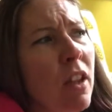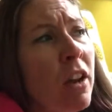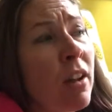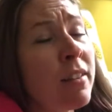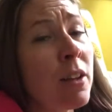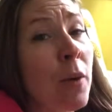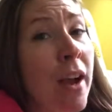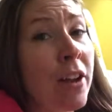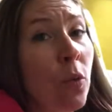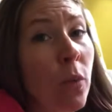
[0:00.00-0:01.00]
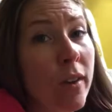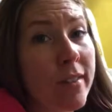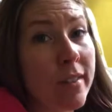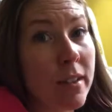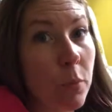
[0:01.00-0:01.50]
And also, I don't want to
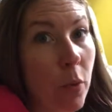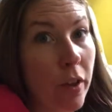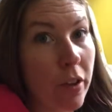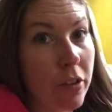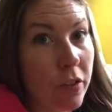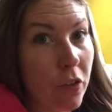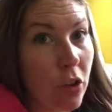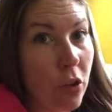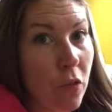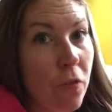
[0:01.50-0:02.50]
see spoilers of Clue